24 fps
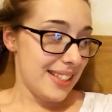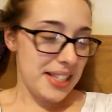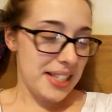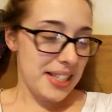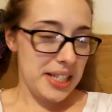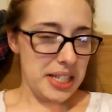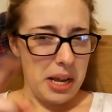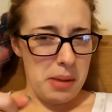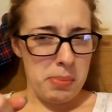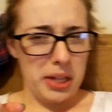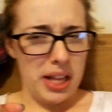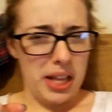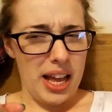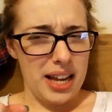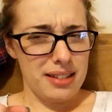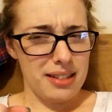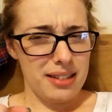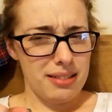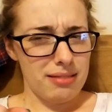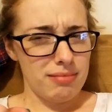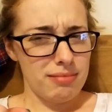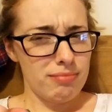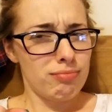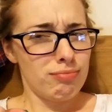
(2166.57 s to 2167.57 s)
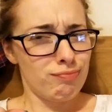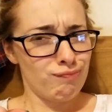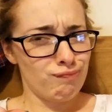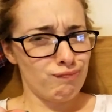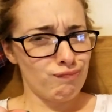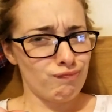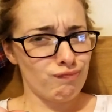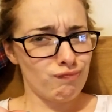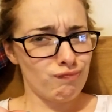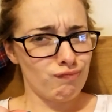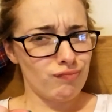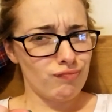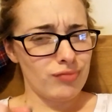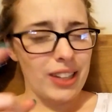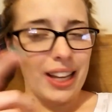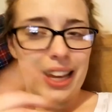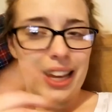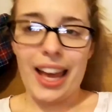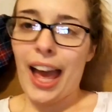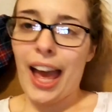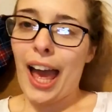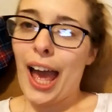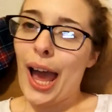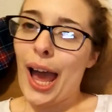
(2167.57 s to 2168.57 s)
Staplehead.
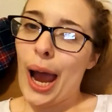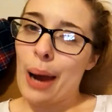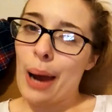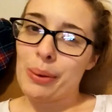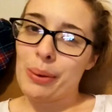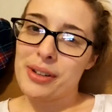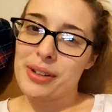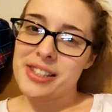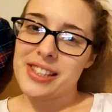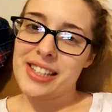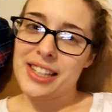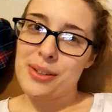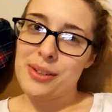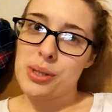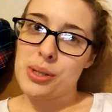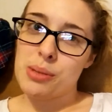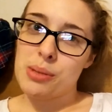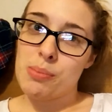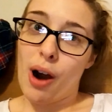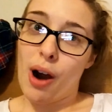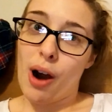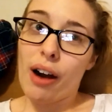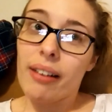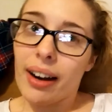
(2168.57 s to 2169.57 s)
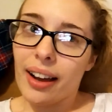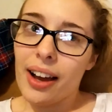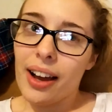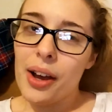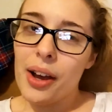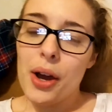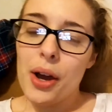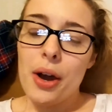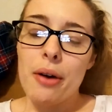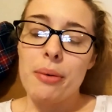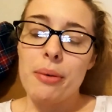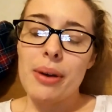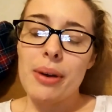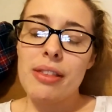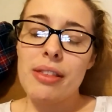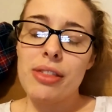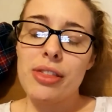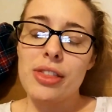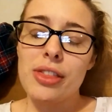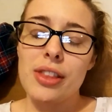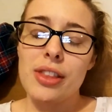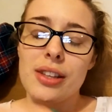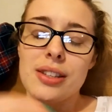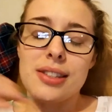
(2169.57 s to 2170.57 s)
And we will see you tomorrow with
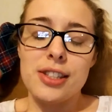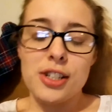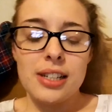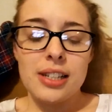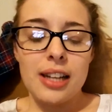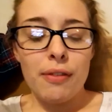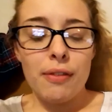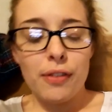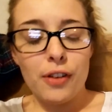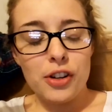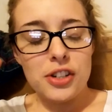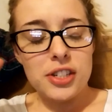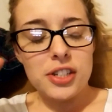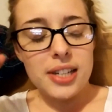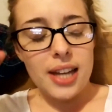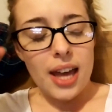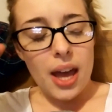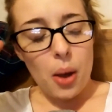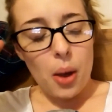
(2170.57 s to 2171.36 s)
Sunday Fun Day.